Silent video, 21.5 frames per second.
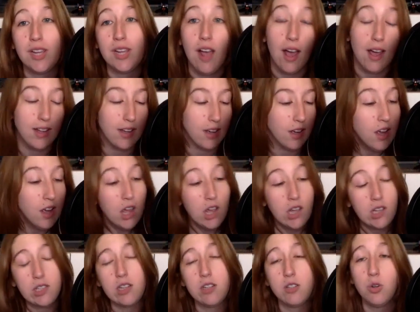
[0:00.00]
I
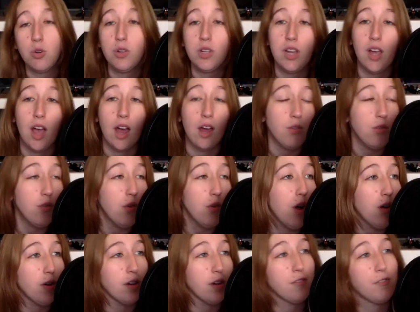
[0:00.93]
say, Tony, I don't know
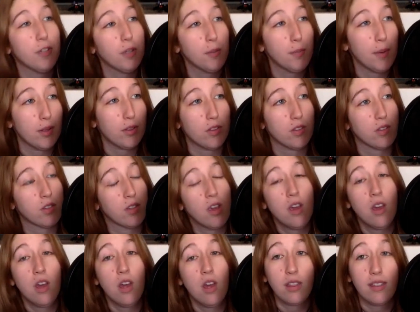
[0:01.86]
how I feel about this
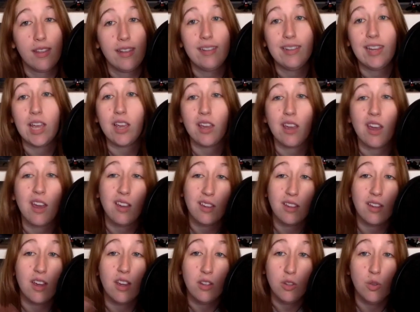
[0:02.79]
thing.
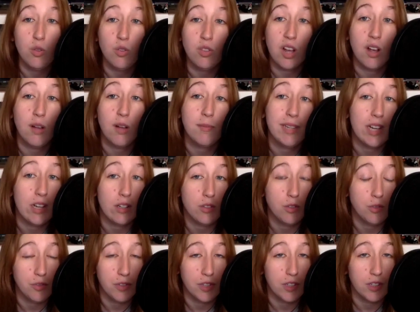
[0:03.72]
Can you tell me how
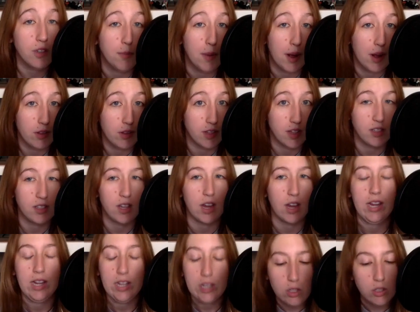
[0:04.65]
you feel about this?
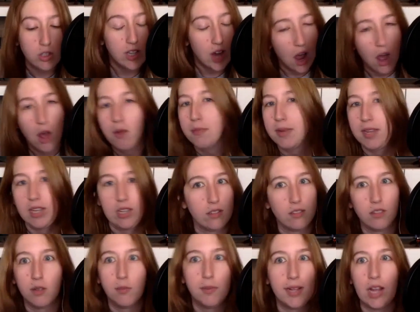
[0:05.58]
And he'll tell me.
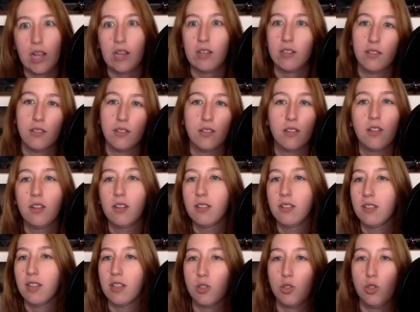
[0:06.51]
He'll be like,
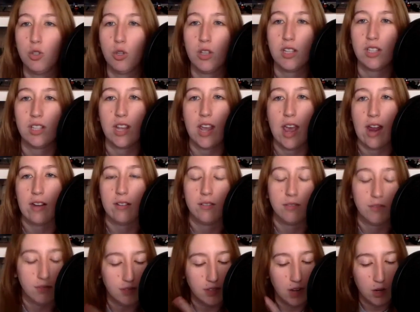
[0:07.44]
let's do this again.
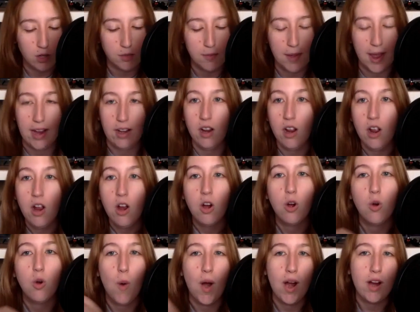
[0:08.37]
That was bad.
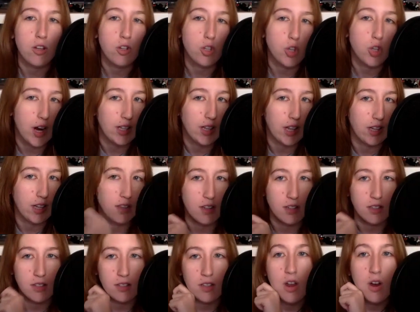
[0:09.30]
Or why don't you try it like
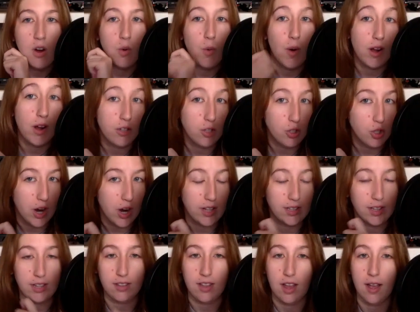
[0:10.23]
this? Or why don't you try
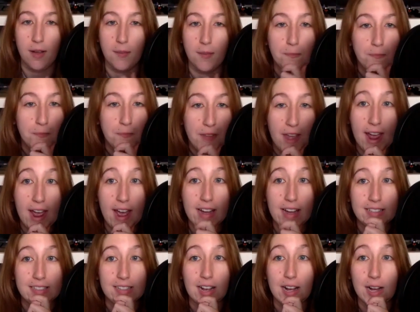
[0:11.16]
it like that?
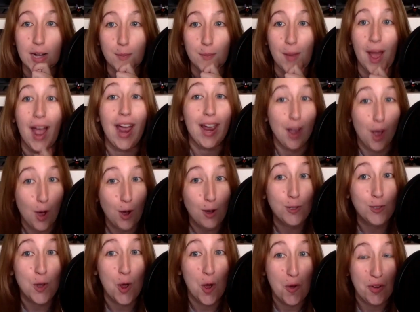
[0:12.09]
And I
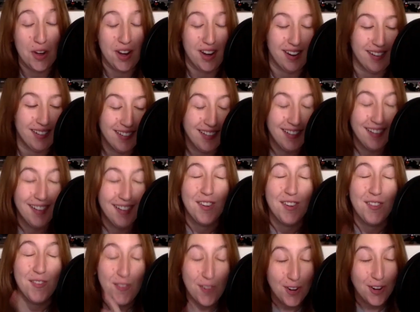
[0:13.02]
owe Tony
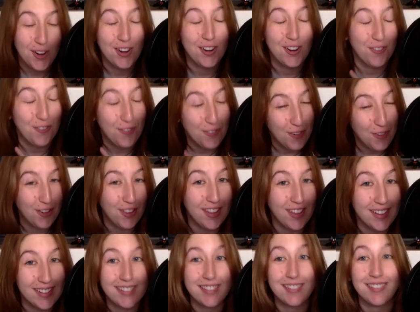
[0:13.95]
for
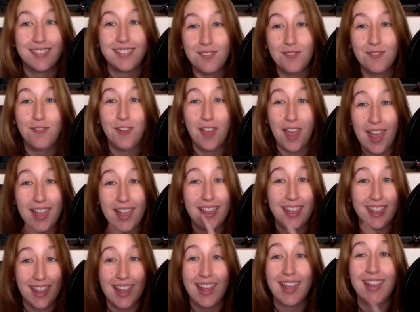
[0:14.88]
this vague
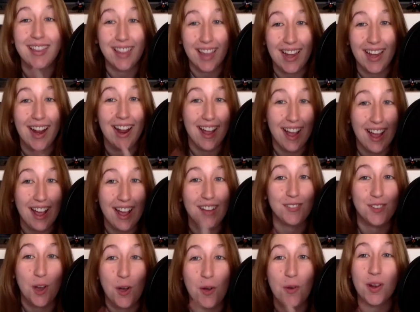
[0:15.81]
thing that I
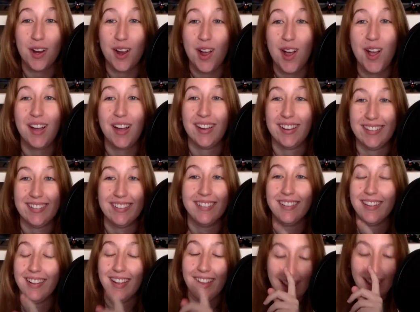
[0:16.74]
have going on.
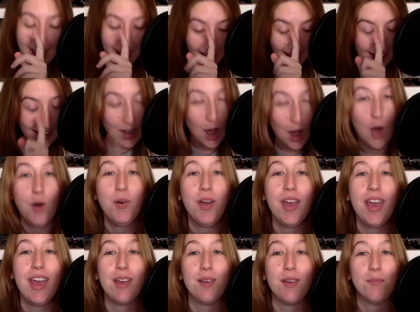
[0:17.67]
I owe
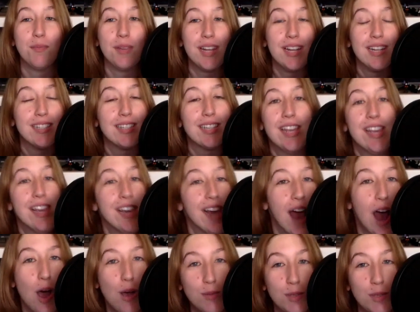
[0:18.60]
him because he
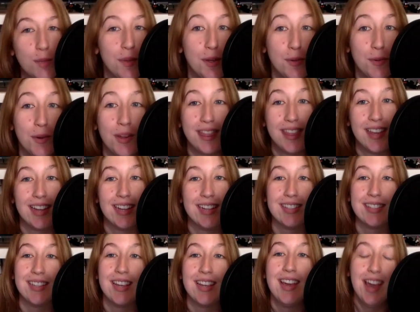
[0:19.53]
helped me with
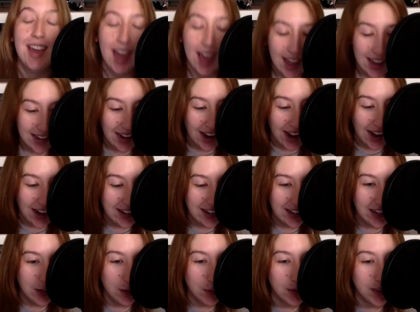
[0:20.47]
this. And
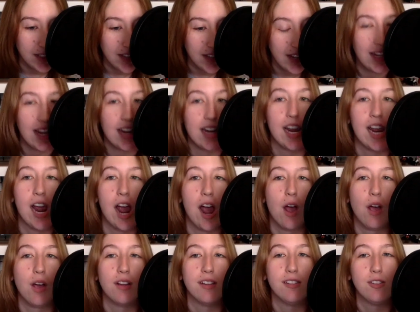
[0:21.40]
he was like, Yenni,
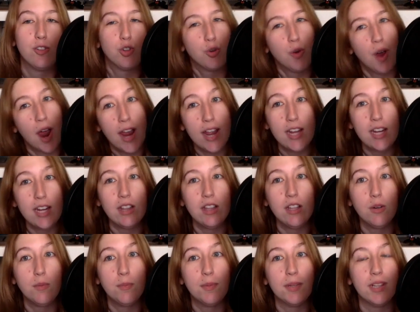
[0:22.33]
try it a
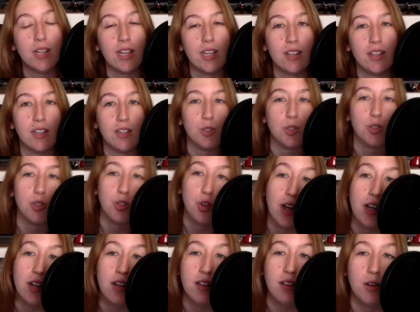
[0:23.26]
little bit like this,
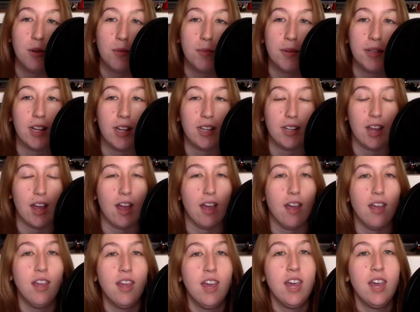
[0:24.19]
try it a little bit like that.